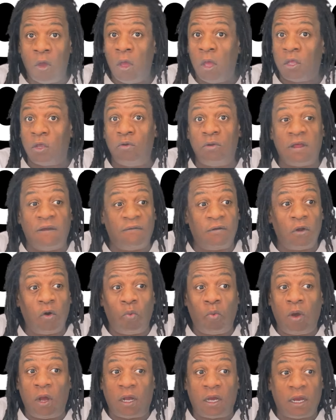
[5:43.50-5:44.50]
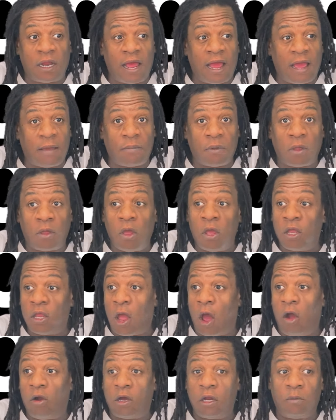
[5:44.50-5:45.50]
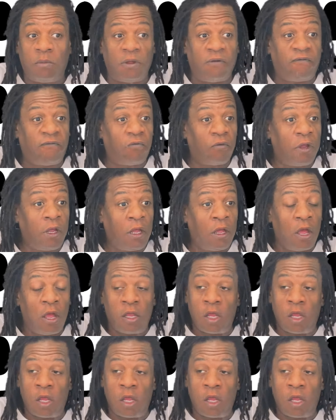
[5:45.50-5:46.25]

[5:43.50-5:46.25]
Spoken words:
you never know what could have happened. Y'all could have been free.